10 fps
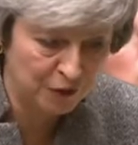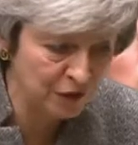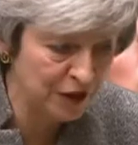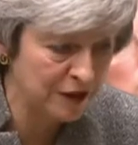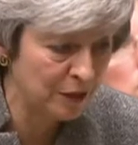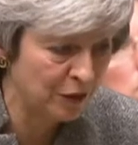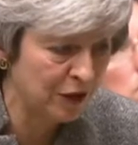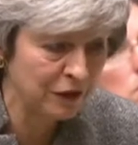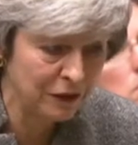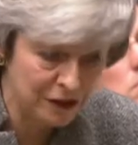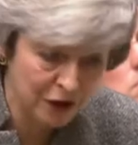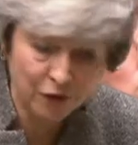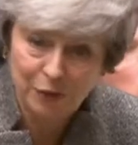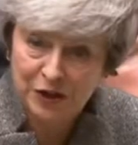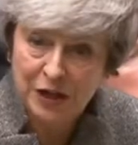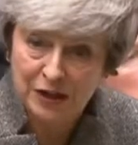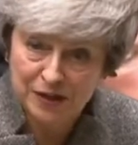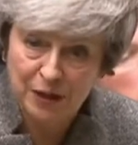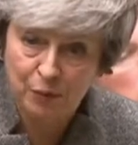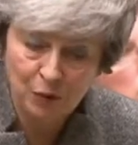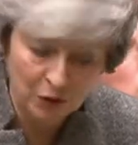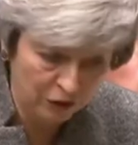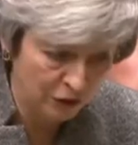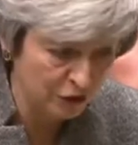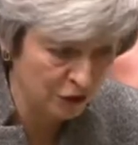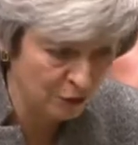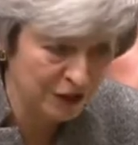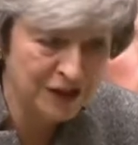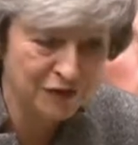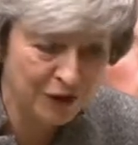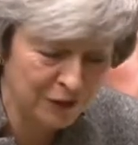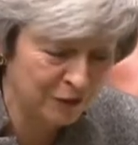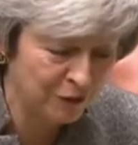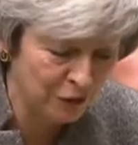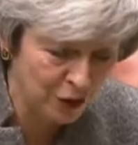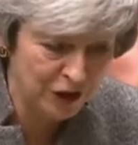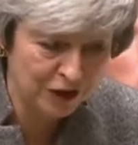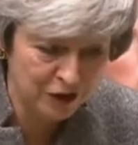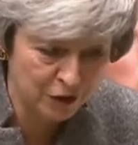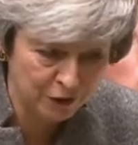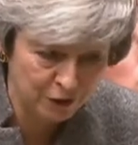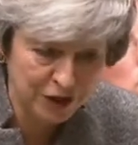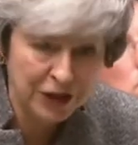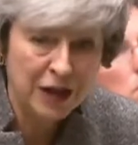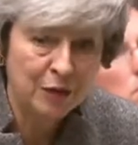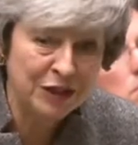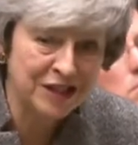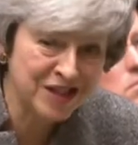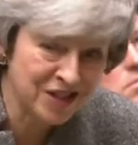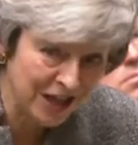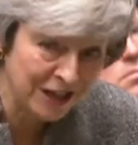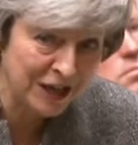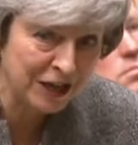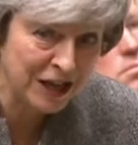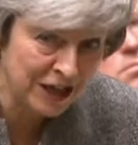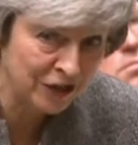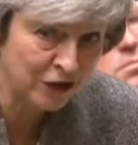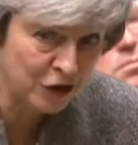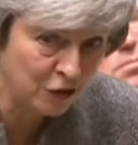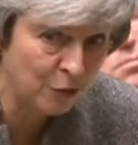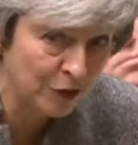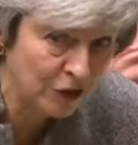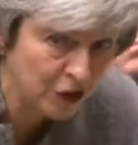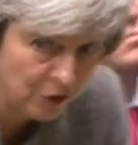50 is something that this Government has said we will not do, because revoking Article 50 means staying in the European